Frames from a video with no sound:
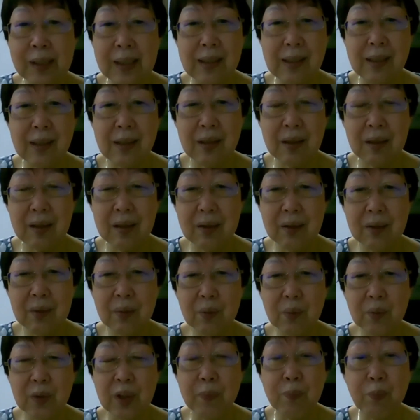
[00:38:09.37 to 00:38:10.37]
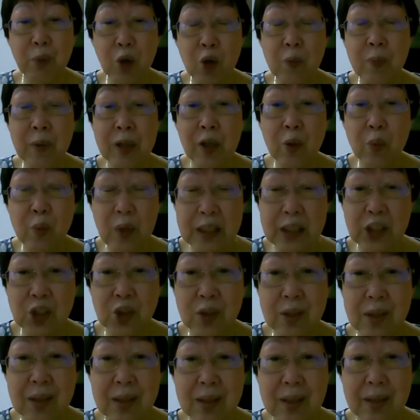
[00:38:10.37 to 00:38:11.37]
us with probing
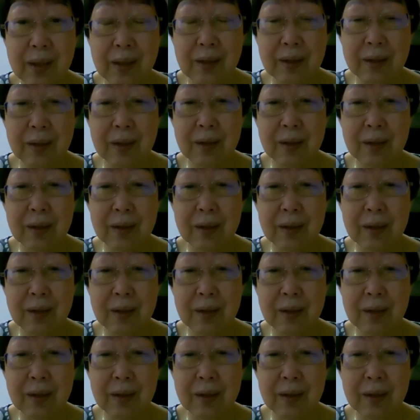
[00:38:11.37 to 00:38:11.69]
questions